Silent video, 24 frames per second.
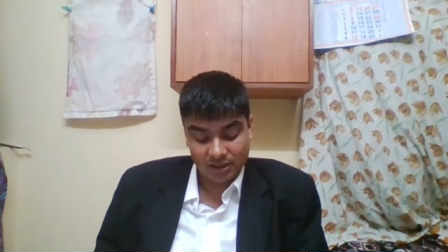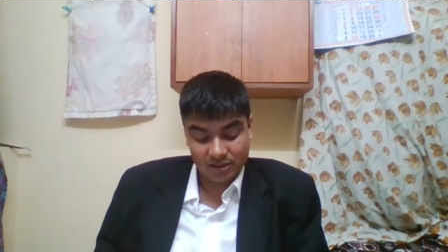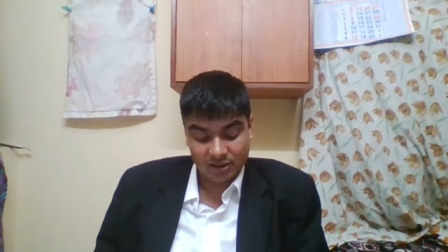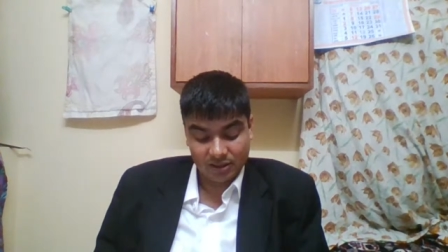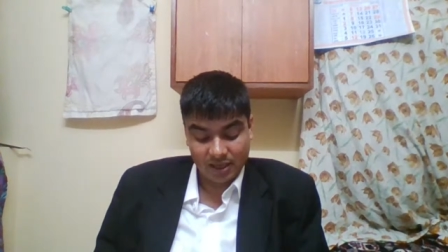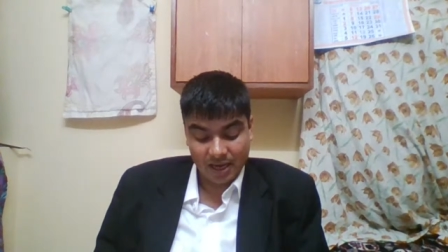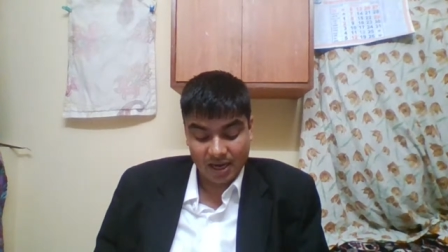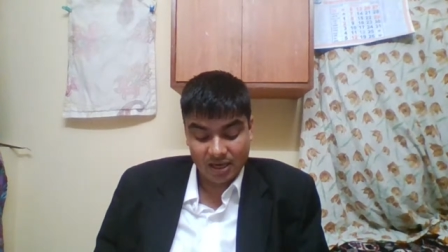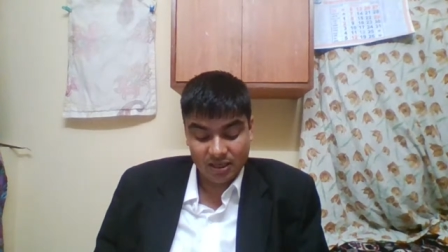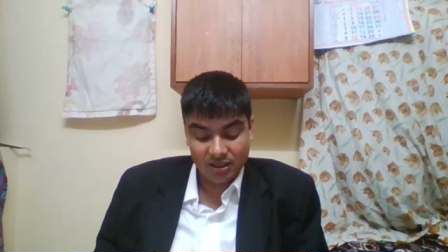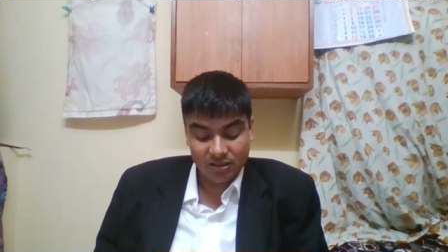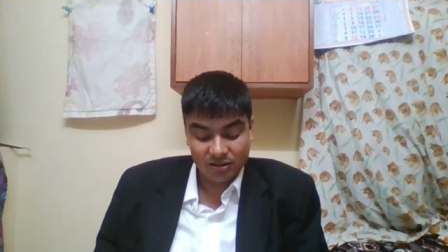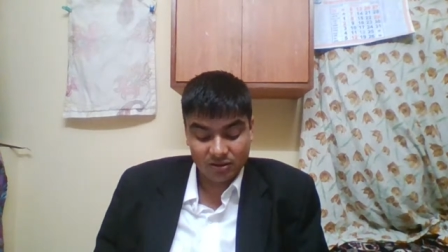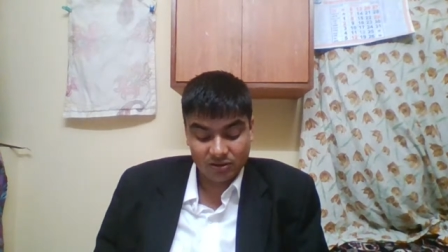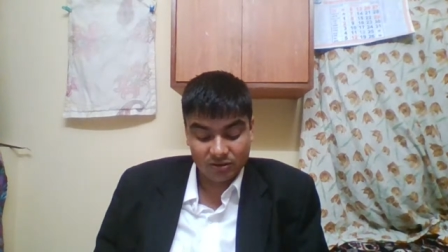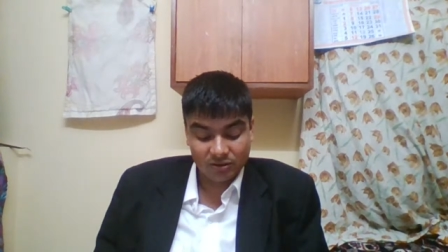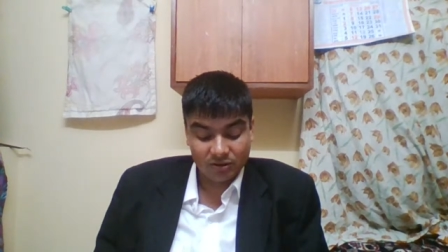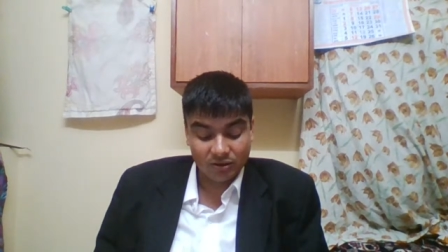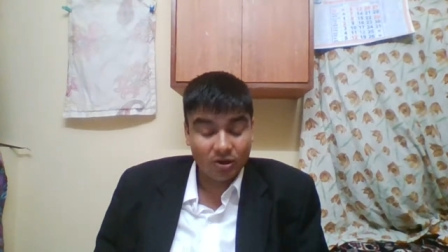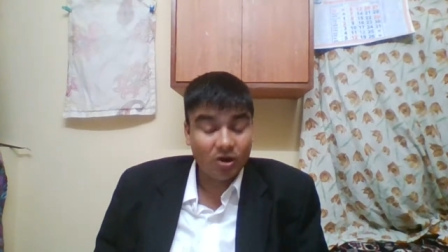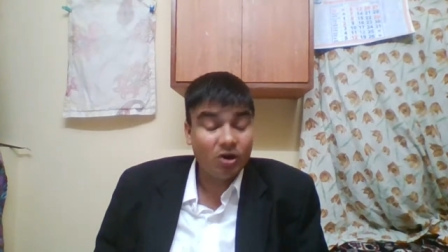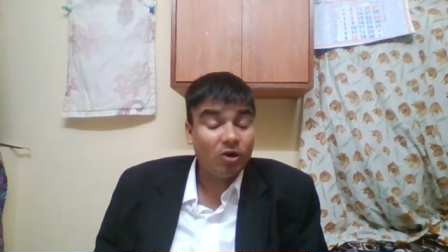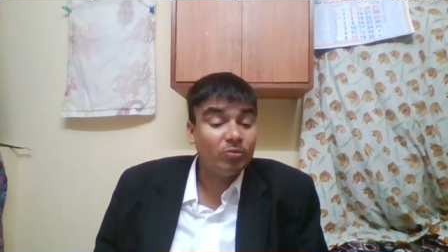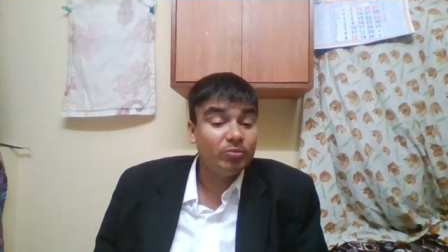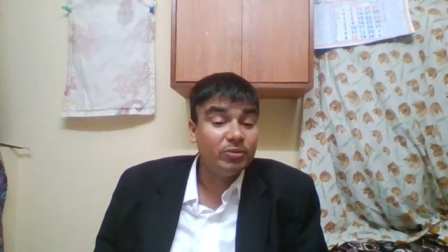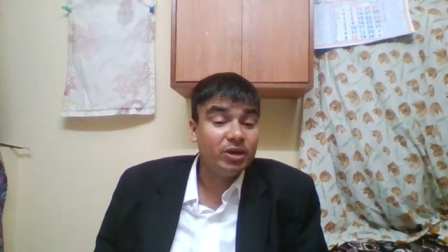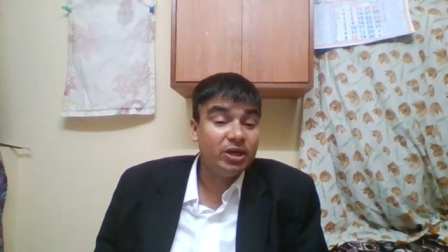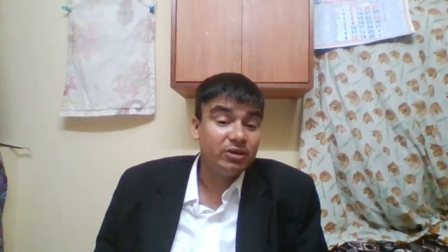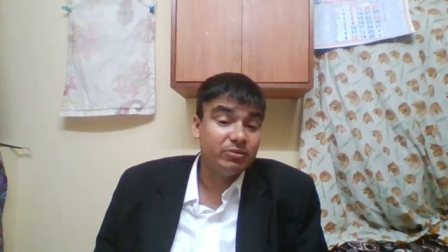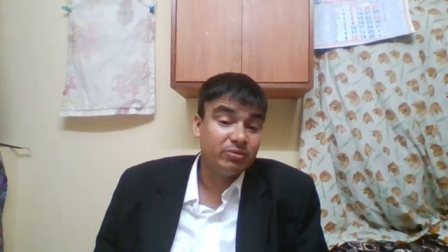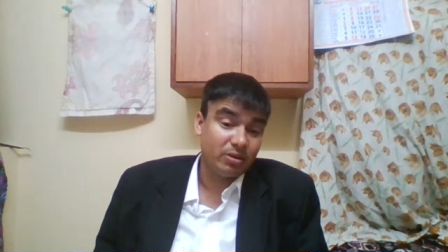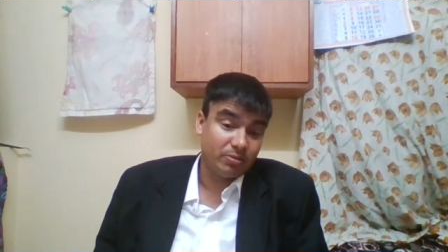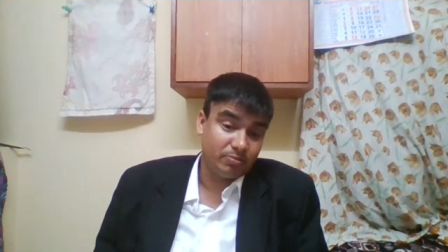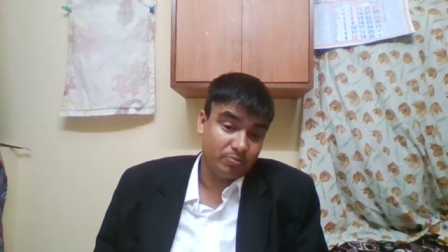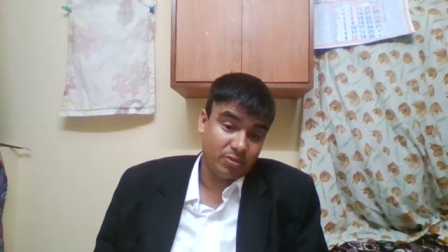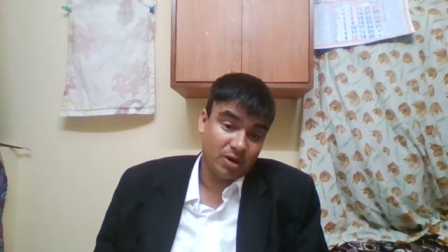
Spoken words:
like any other law made by